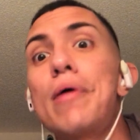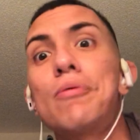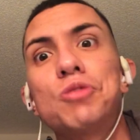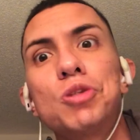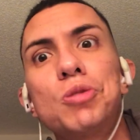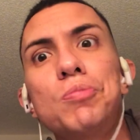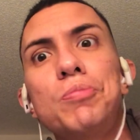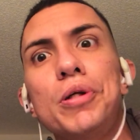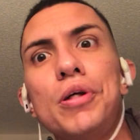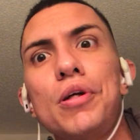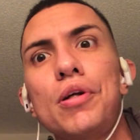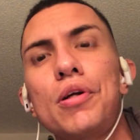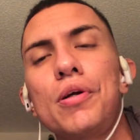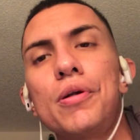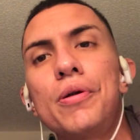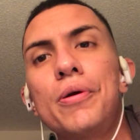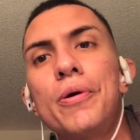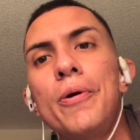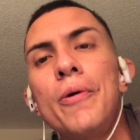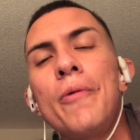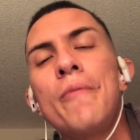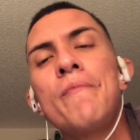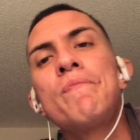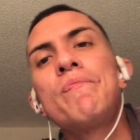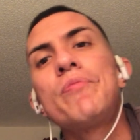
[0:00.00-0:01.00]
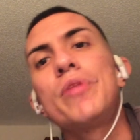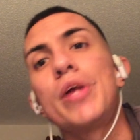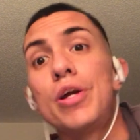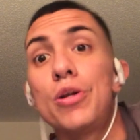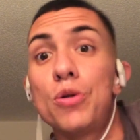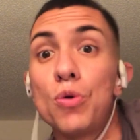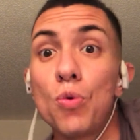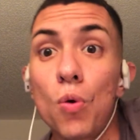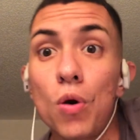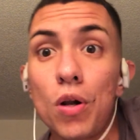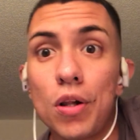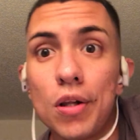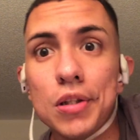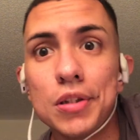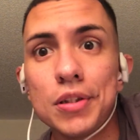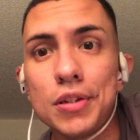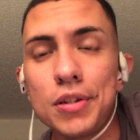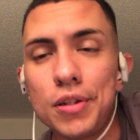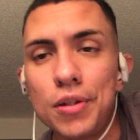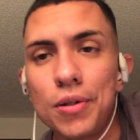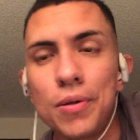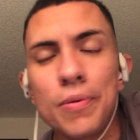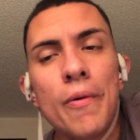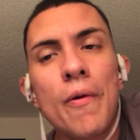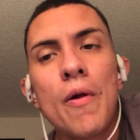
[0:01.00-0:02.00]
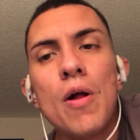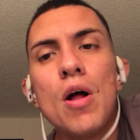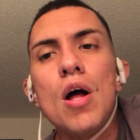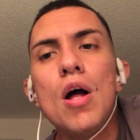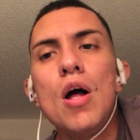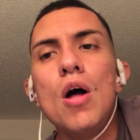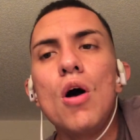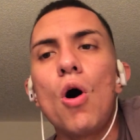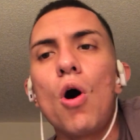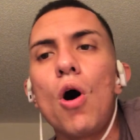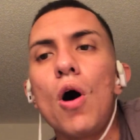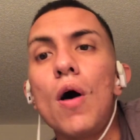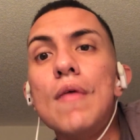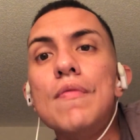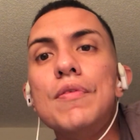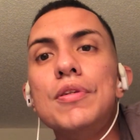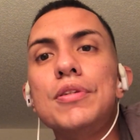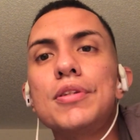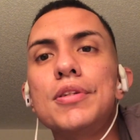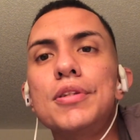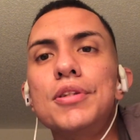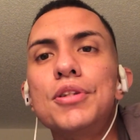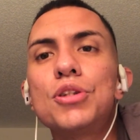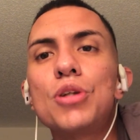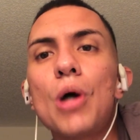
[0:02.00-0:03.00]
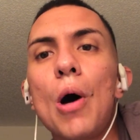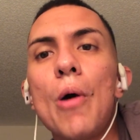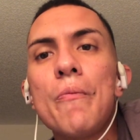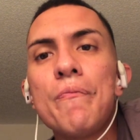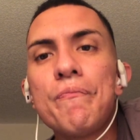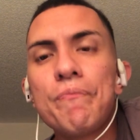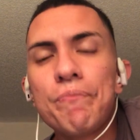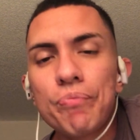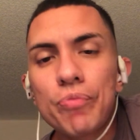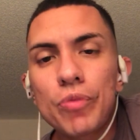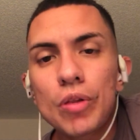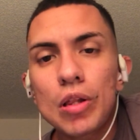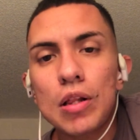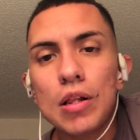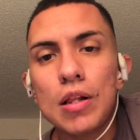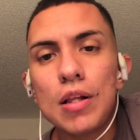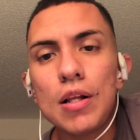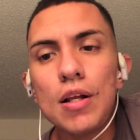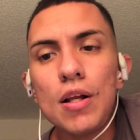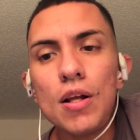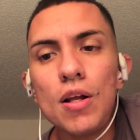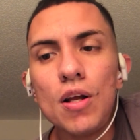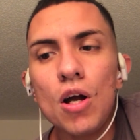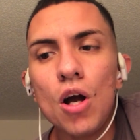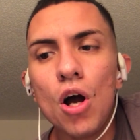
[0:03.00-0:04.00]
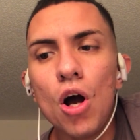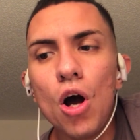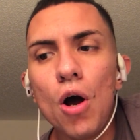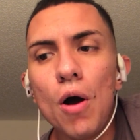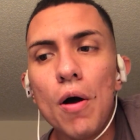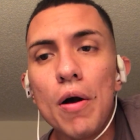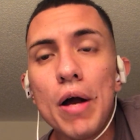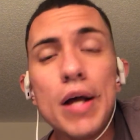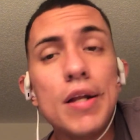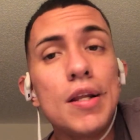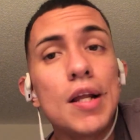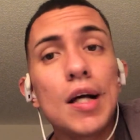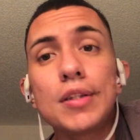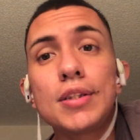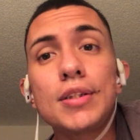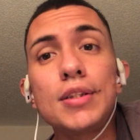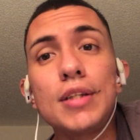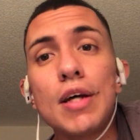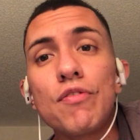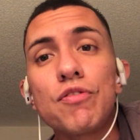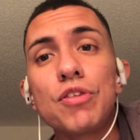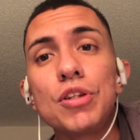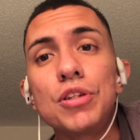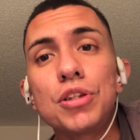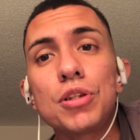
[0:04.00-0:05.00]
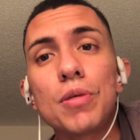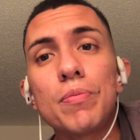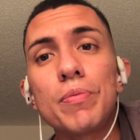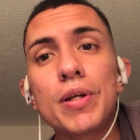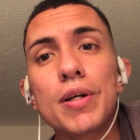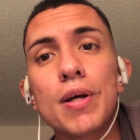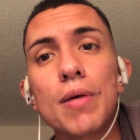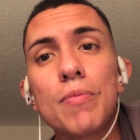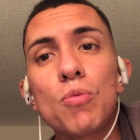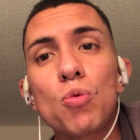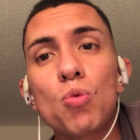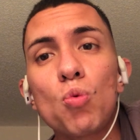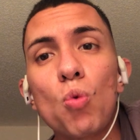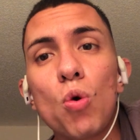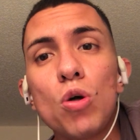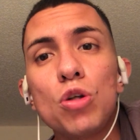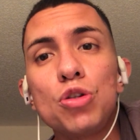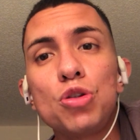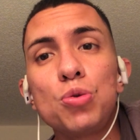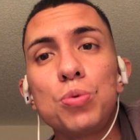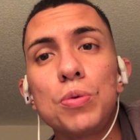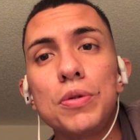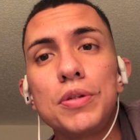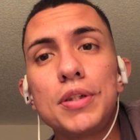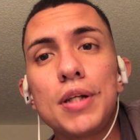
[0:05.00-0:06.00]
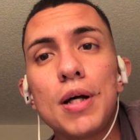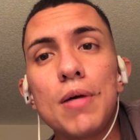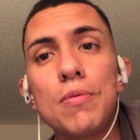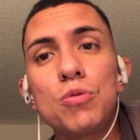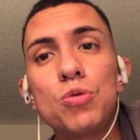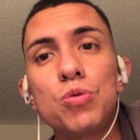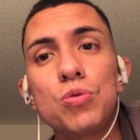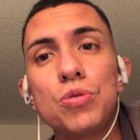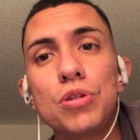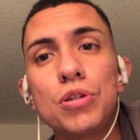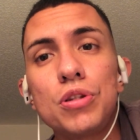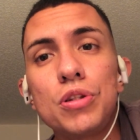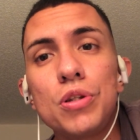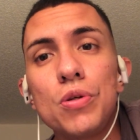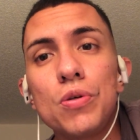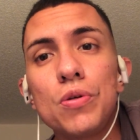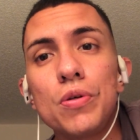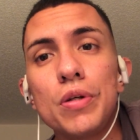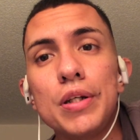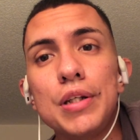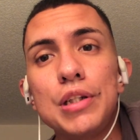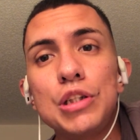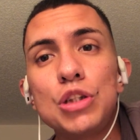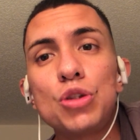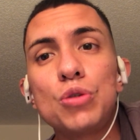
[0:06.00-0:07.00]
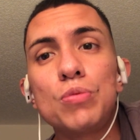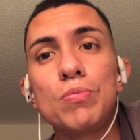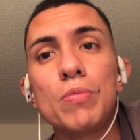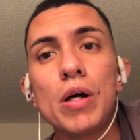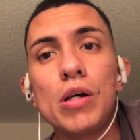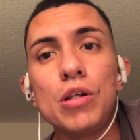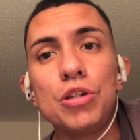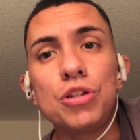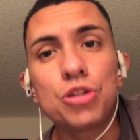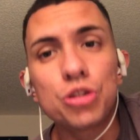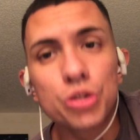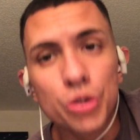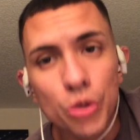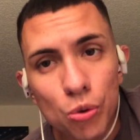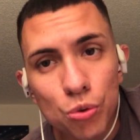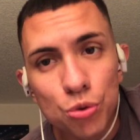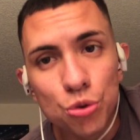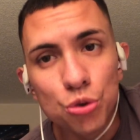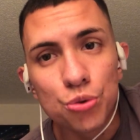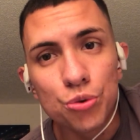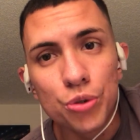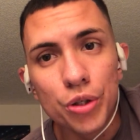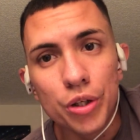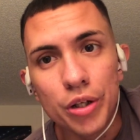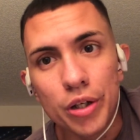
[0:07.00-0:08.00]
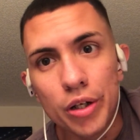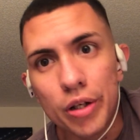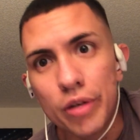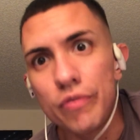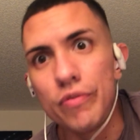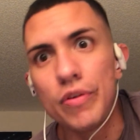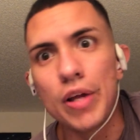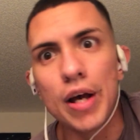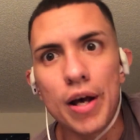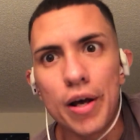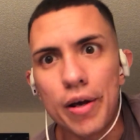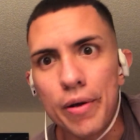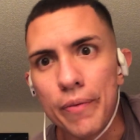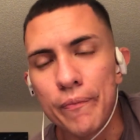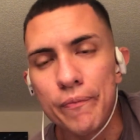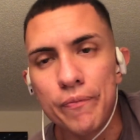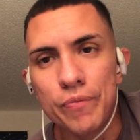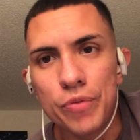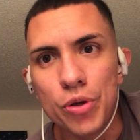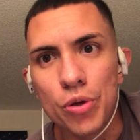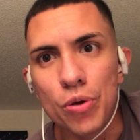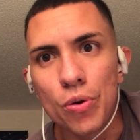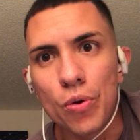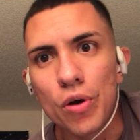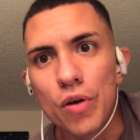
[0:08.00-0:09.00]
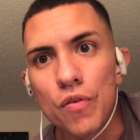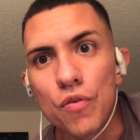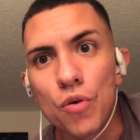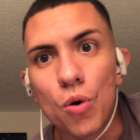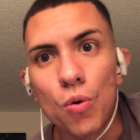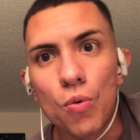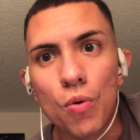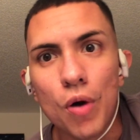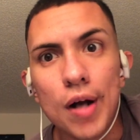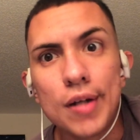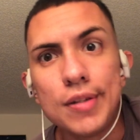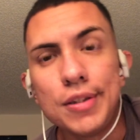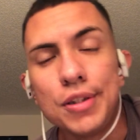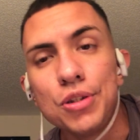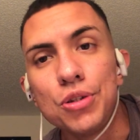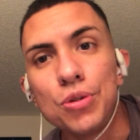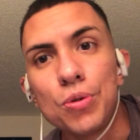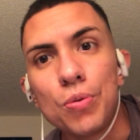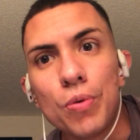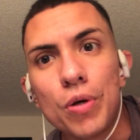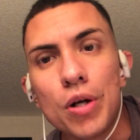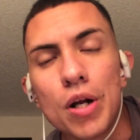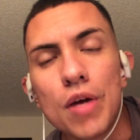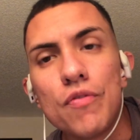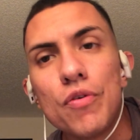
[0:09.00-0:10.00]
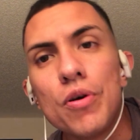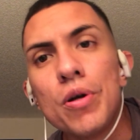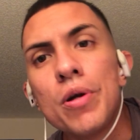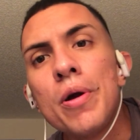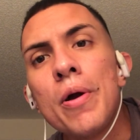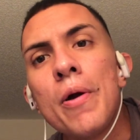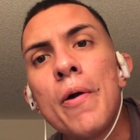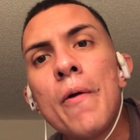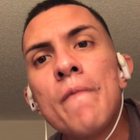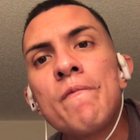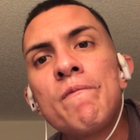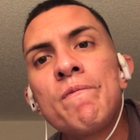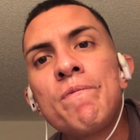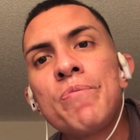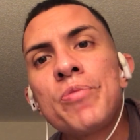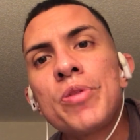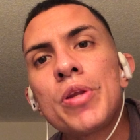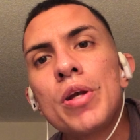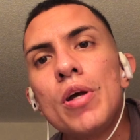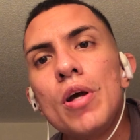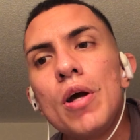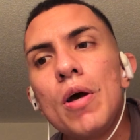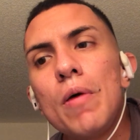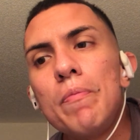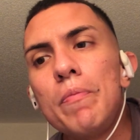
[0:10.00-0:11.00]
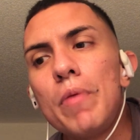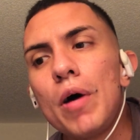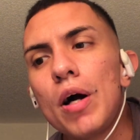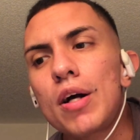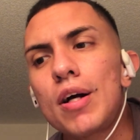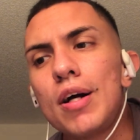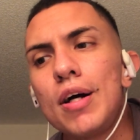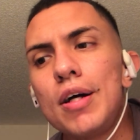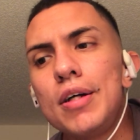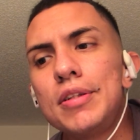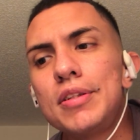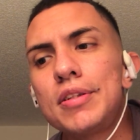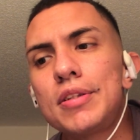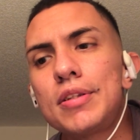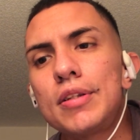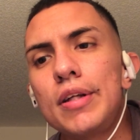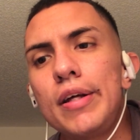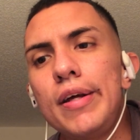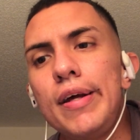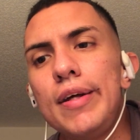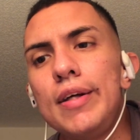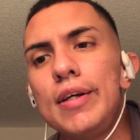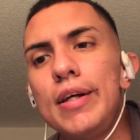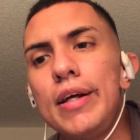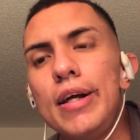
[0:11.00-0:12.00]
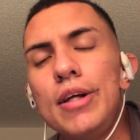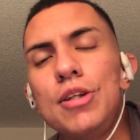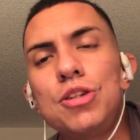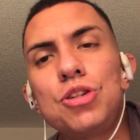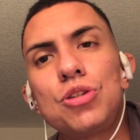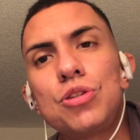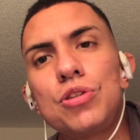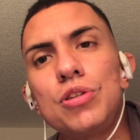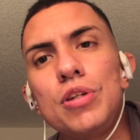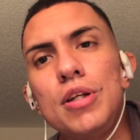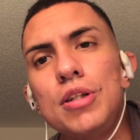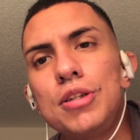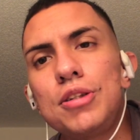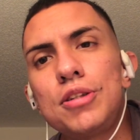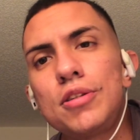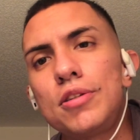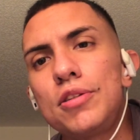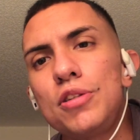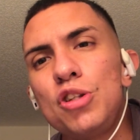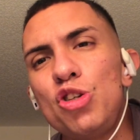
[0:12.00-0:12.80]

am speaking, and you are listening, obviously. So, uh, and that's definitely something I'm going to attempt to instill into my children if that, you know, ever arises or whatever because it, it's it's